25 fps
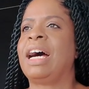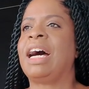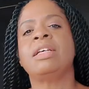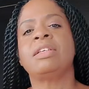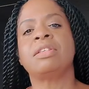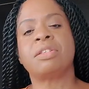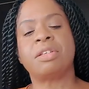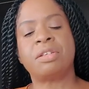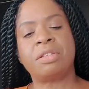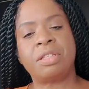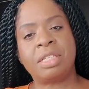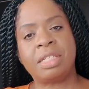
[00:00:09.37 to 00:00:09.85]

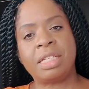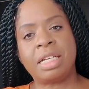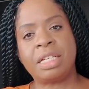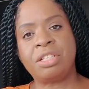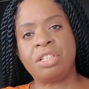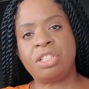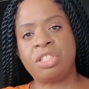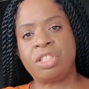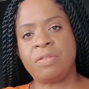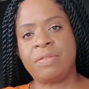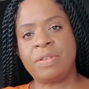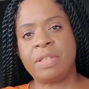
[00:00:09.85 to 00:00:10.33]
So the
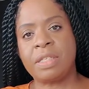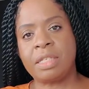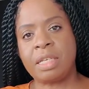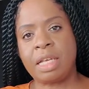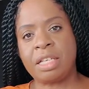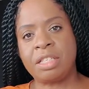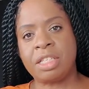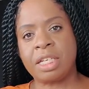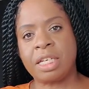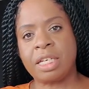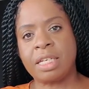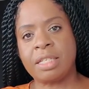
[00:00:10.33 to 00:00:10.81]
Duchess of
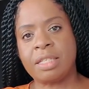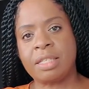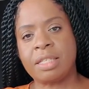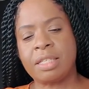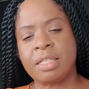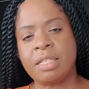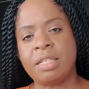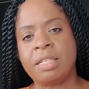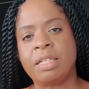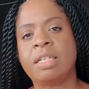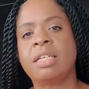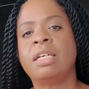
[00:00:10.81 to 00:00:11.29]

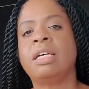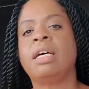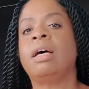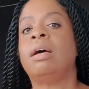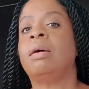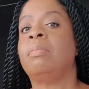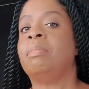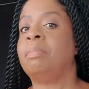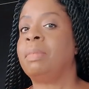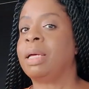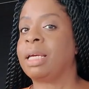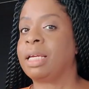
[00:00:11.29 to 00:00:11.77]
Sussex,
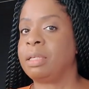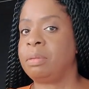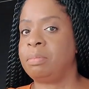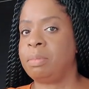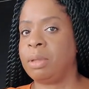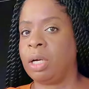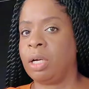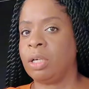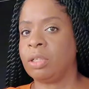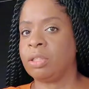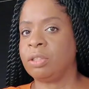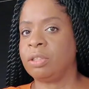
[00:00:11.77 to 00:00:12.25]

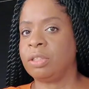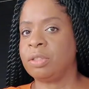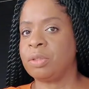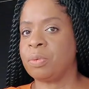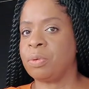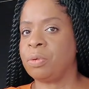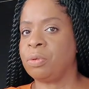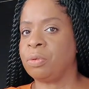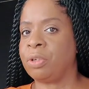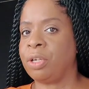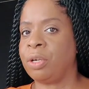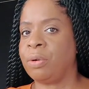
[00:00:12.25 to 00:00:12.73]
Meghan Markle,
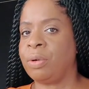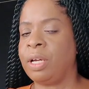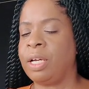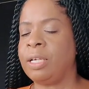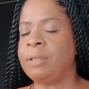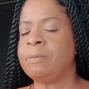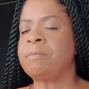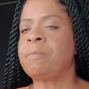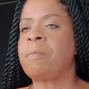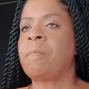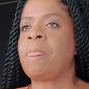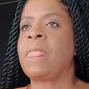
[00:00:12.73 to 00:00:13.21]
as we all know
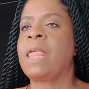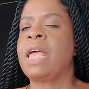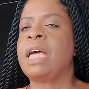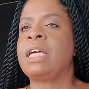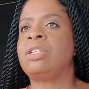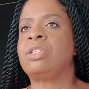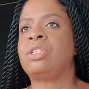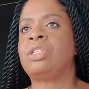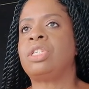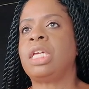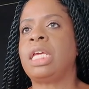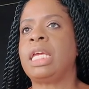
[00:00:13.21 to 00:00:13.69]
her,
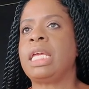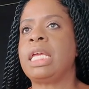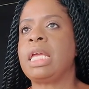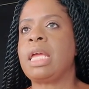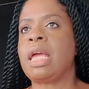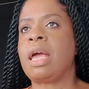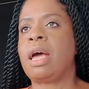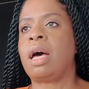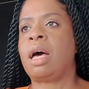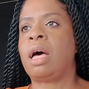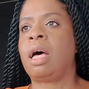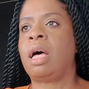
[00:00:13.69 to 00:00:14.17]

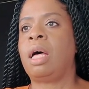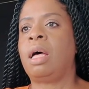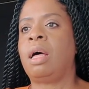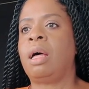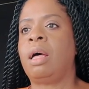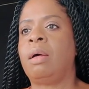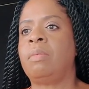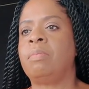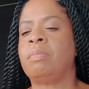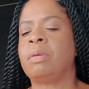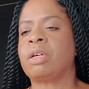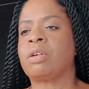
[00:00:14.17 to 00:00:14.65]
she
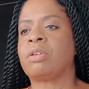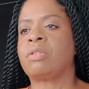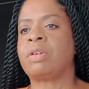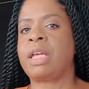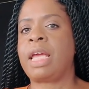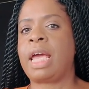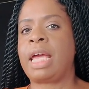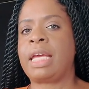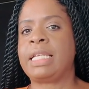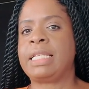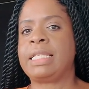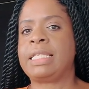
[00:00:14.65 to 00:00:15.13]

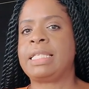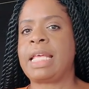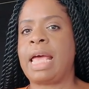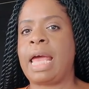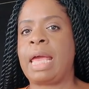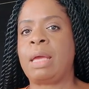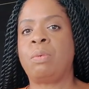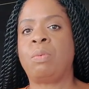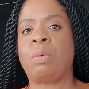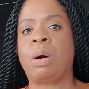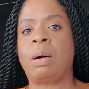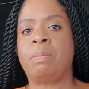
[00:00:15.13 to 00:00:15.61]
creates
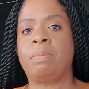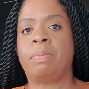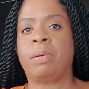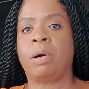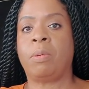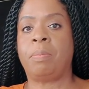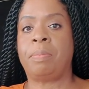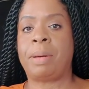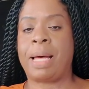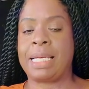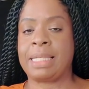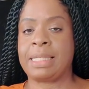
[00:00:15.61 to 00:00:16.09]
a
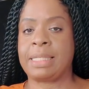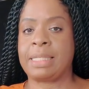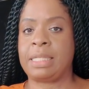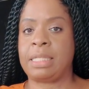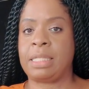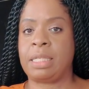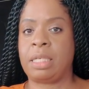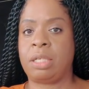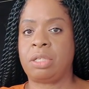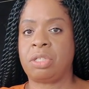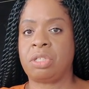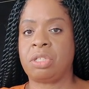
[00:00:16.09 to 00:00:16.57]
one-pot
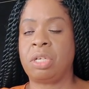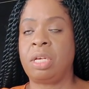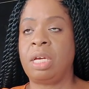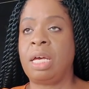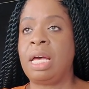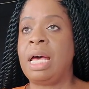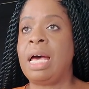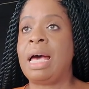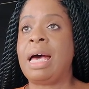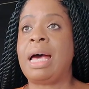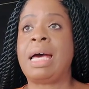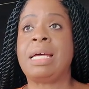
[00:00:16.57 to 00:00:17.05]
pasta dish.
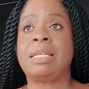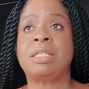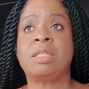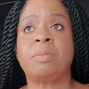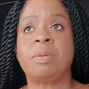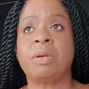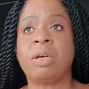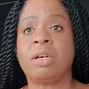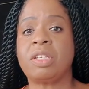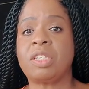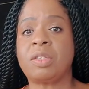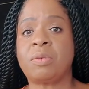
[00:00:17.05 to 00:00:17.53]
And
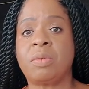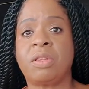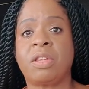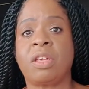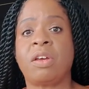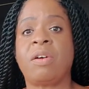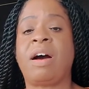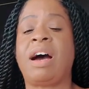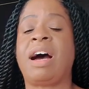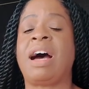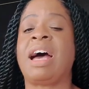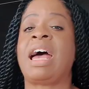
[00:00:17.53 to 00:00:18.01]
to be honest
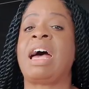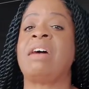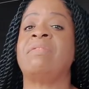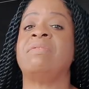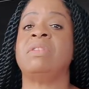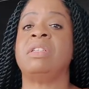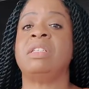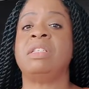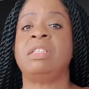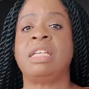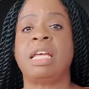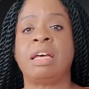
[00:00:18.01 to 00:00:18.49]
with you, I
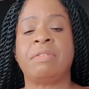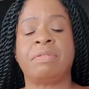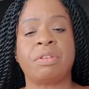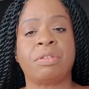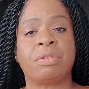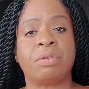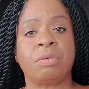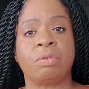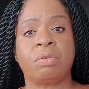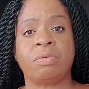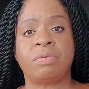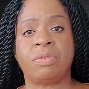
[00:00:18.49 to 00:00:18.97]
have
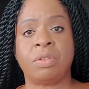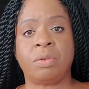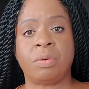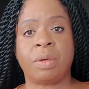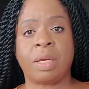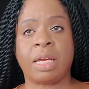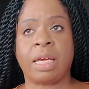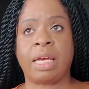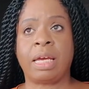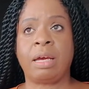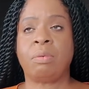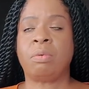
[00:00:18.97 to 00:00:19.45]
never thought of
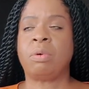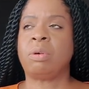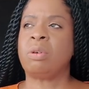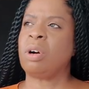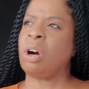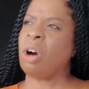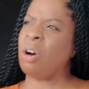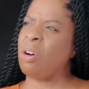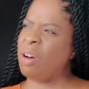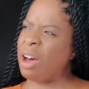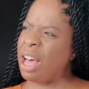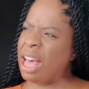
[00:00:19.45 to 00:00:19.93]
doing it.
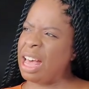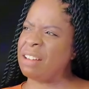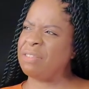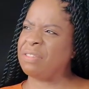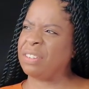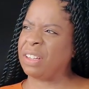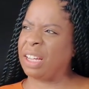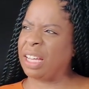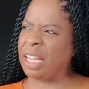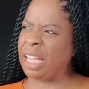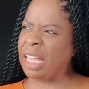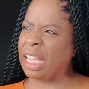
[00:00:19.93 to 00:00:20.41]
Or
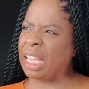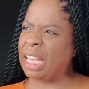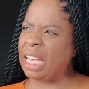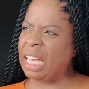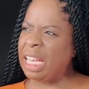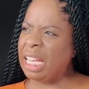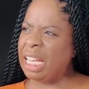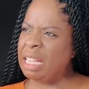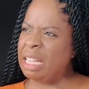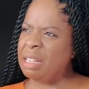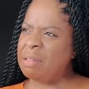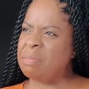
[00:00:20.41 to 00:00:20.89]
have I?
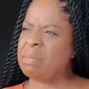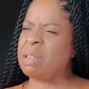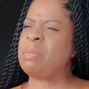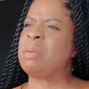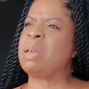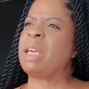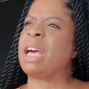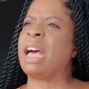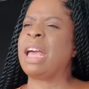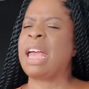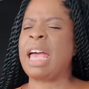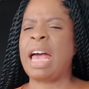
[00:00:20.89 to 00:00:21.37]

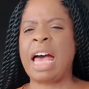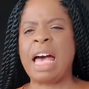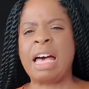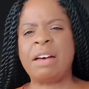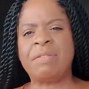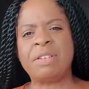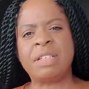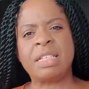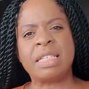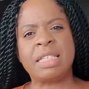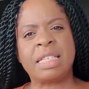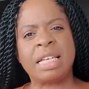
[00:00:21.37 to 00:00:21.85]
Maybe I
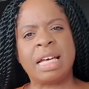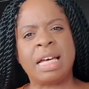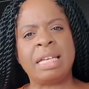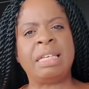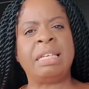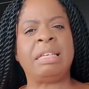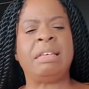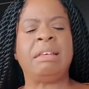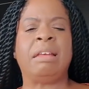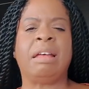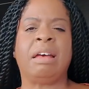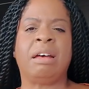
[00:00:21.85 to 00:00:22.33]
have and
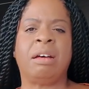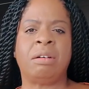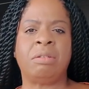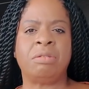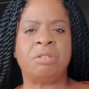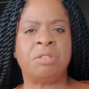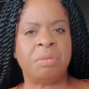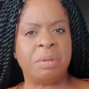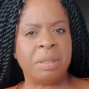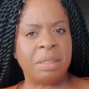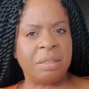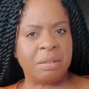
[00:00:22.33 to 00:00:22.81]
decided
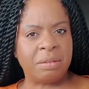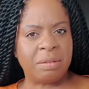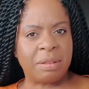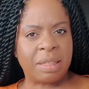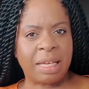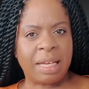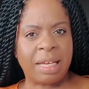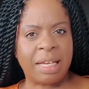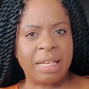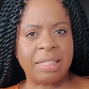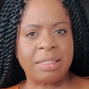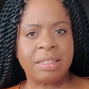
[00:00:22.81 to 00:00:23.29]
no. Do we do
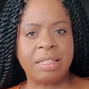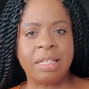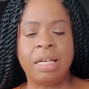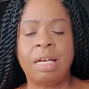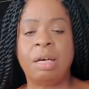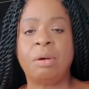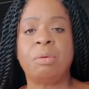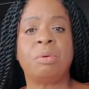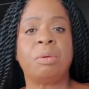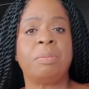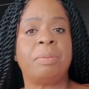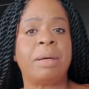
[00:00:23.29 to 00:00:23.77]
that?
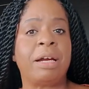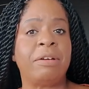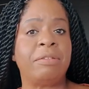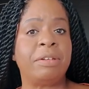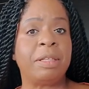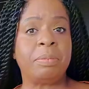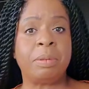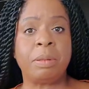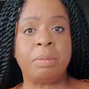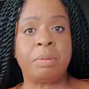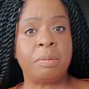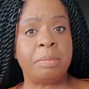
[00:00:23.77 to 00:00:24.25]
Well,
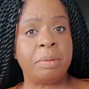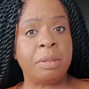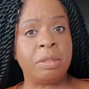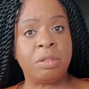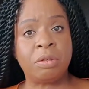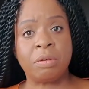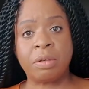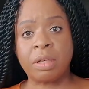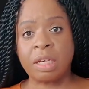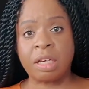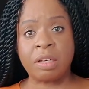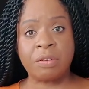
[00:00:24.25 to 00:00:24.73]
apparently people have
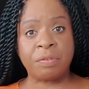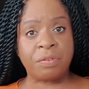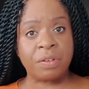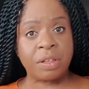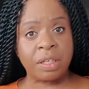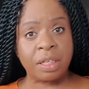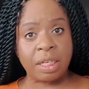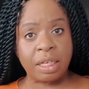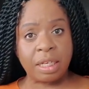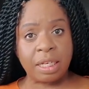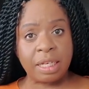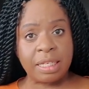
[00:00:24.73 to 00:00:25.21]
been doing it
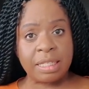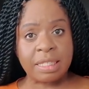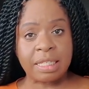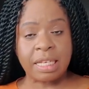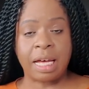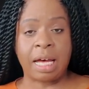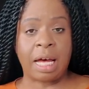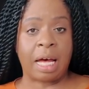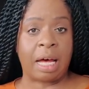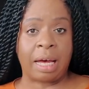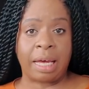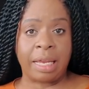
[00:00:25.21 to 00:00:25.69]
for
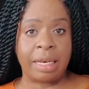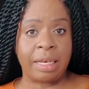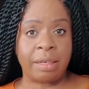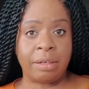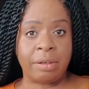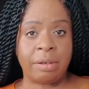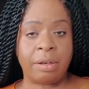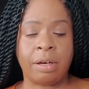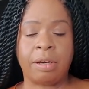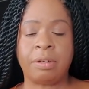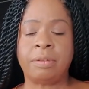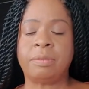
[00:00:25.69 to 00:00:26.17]
years. I
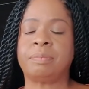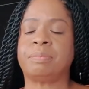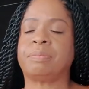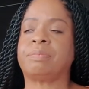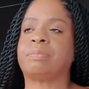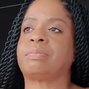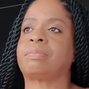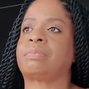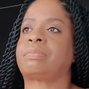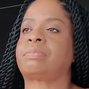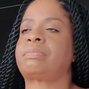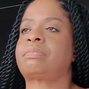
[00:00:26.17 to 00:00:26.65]
didn't know.
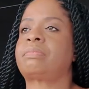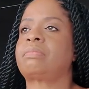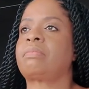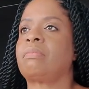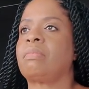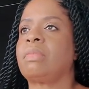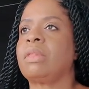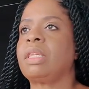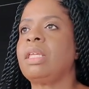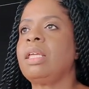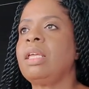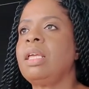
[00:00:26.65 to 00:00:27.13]

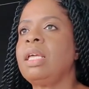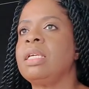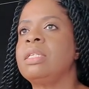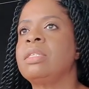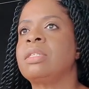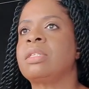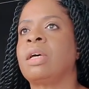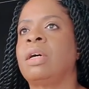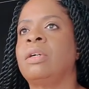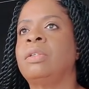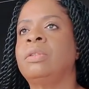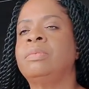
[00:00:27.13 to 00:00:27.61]

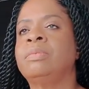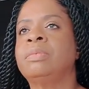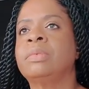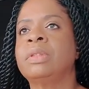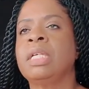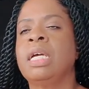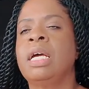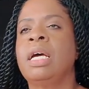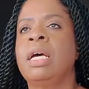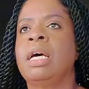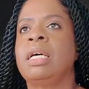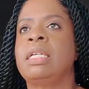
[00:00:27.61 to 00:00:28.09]
So
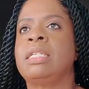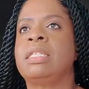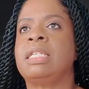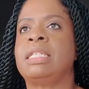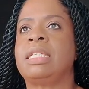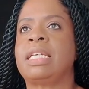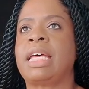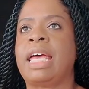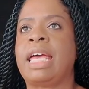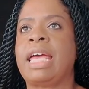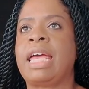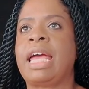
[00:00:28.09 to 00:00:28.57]

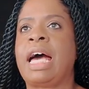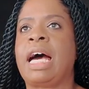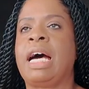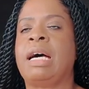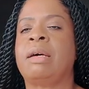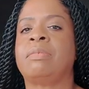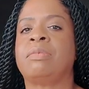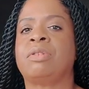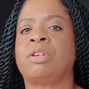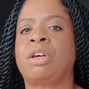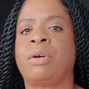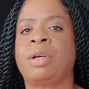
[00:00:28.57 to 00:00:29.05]
today
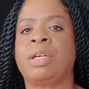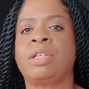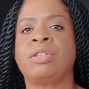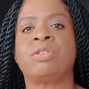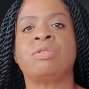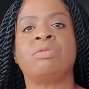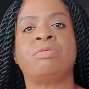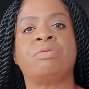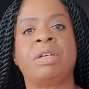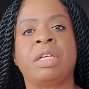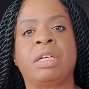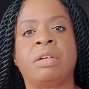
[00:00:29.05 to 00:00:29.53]
I'm
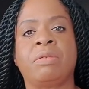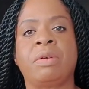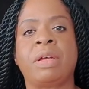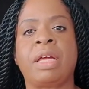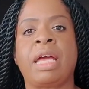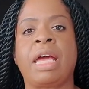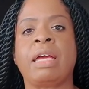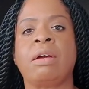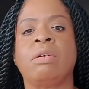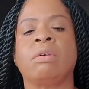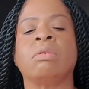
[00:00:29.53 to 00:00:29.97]
going to recreate,